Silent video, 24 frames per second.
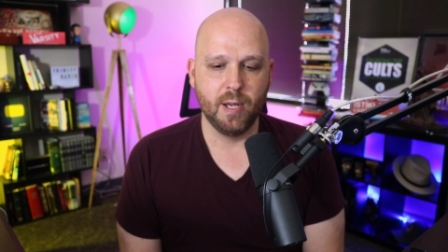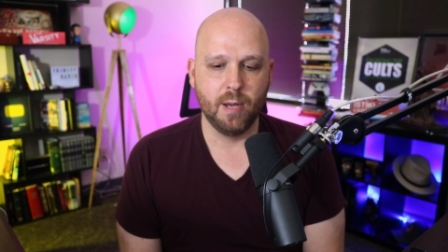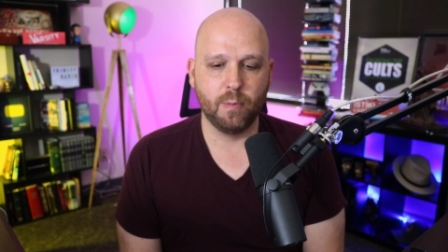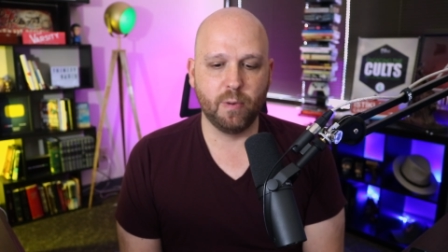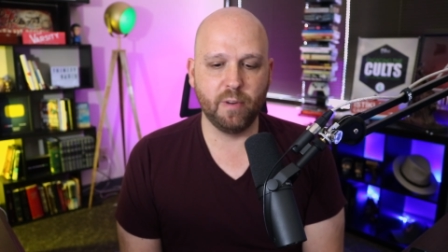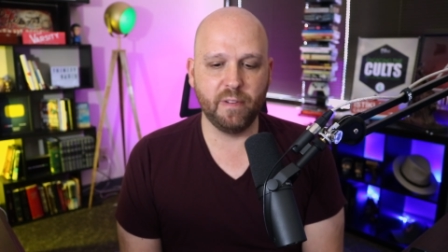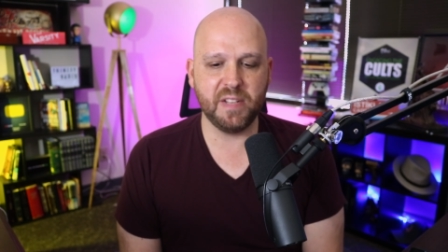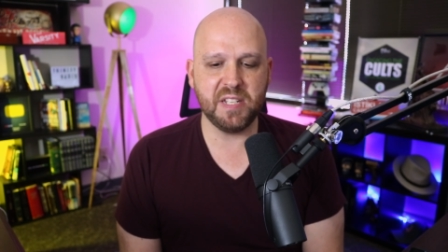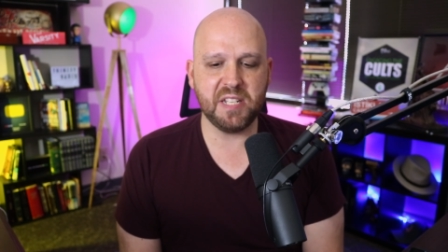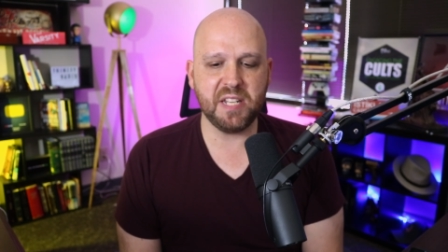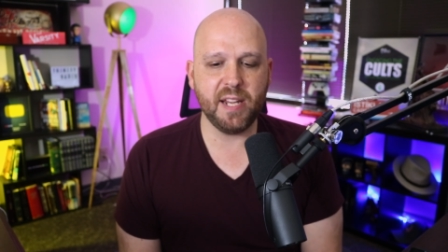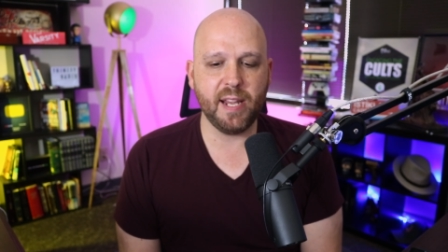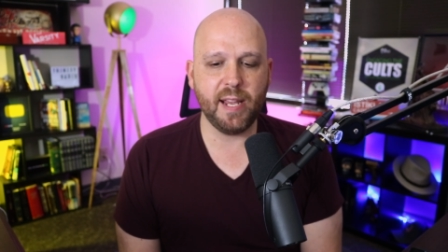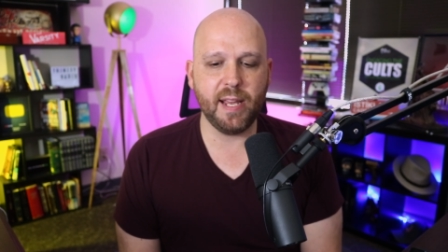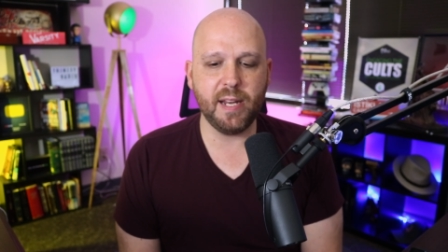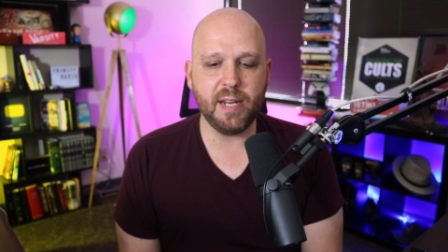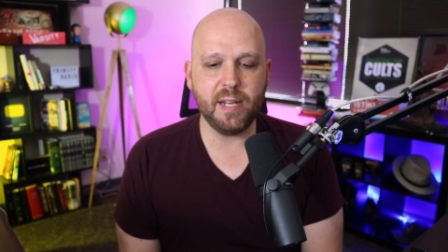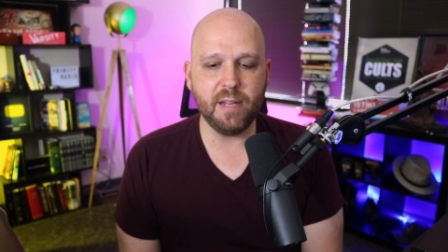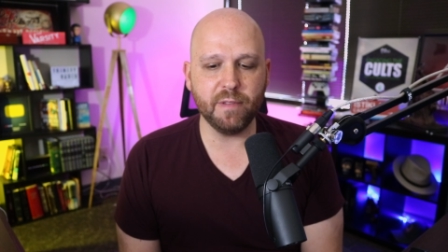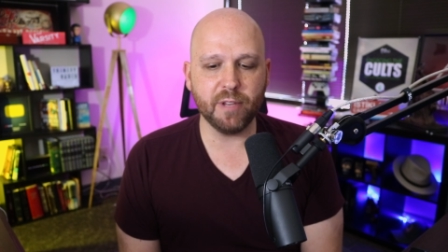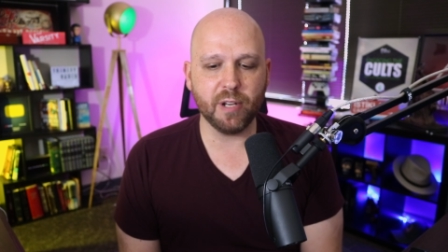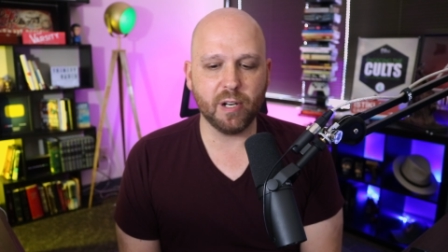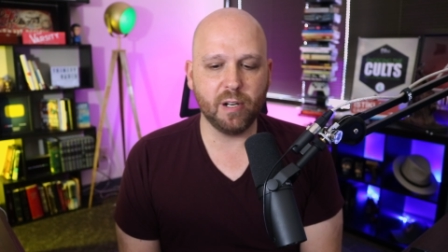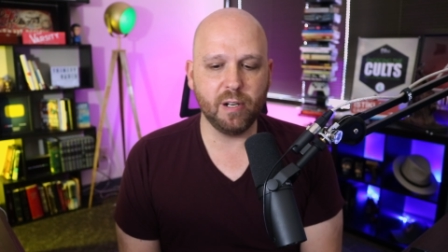preventing
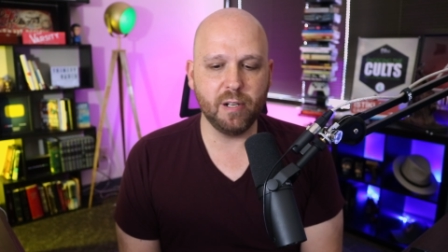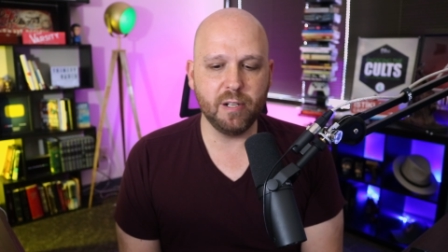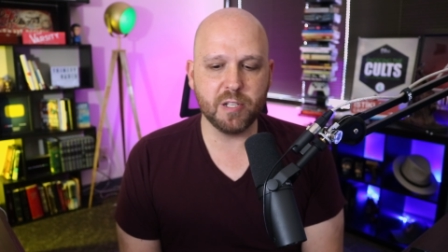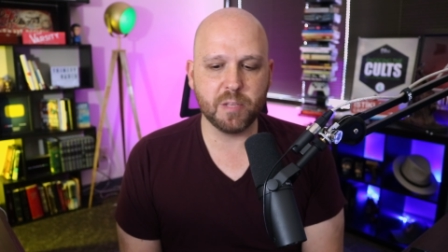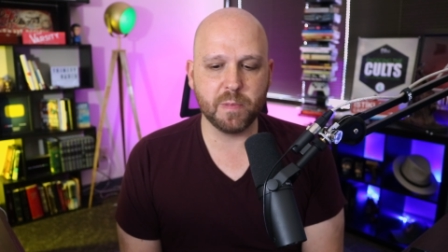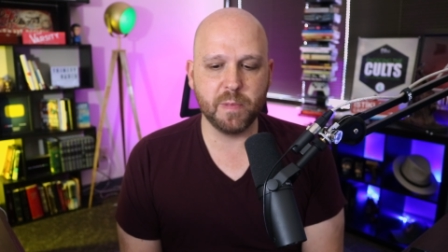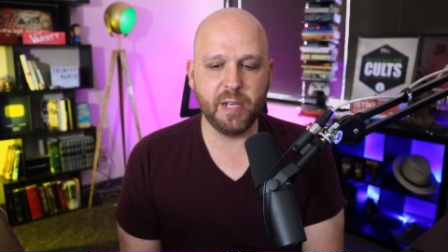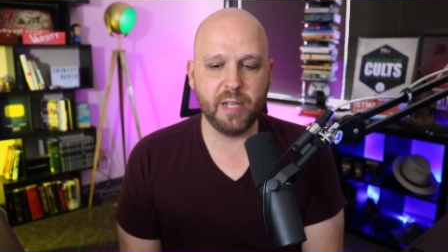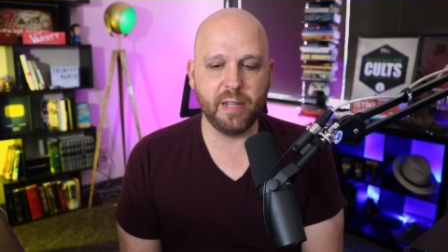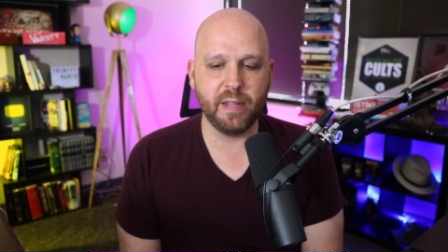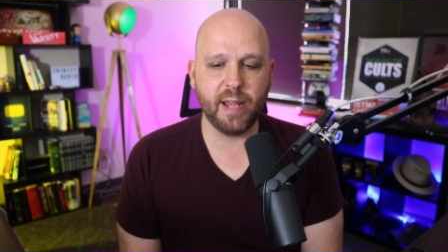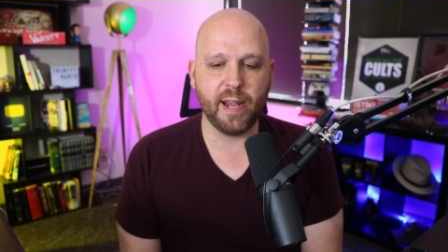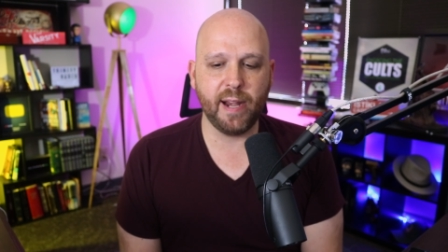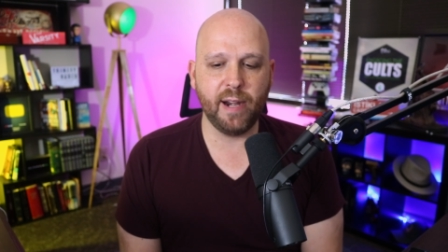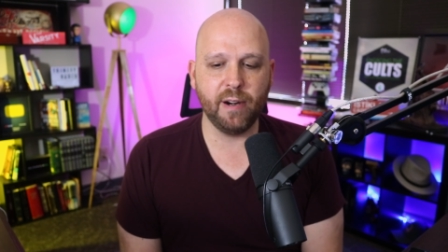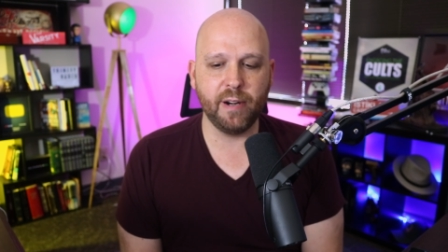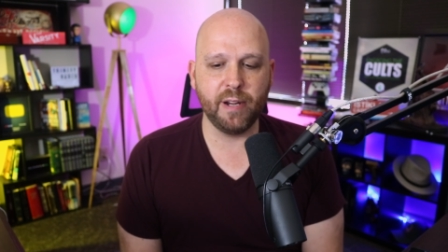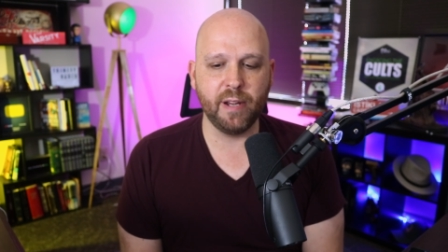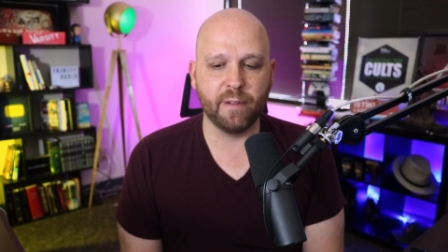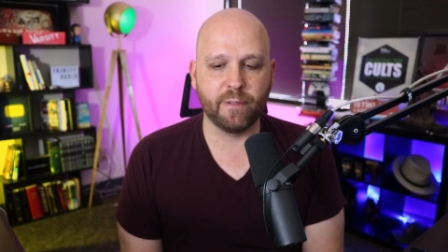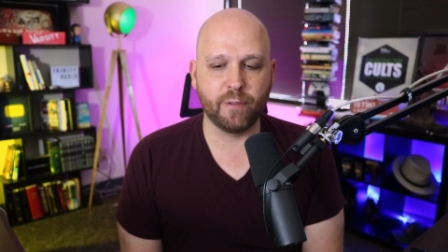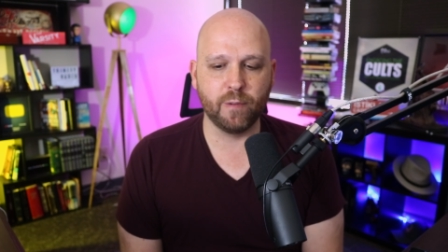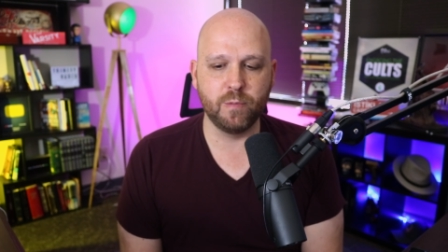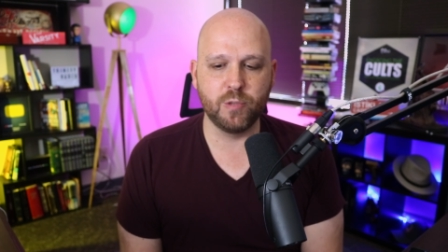any of the herdsmen in the
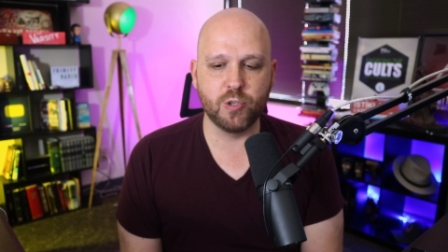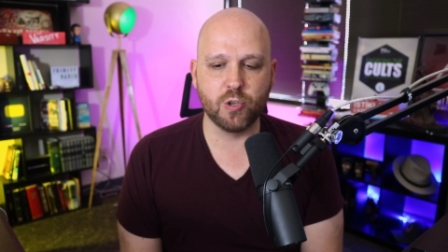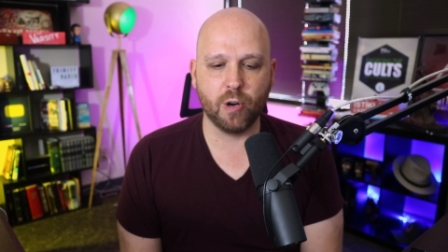area from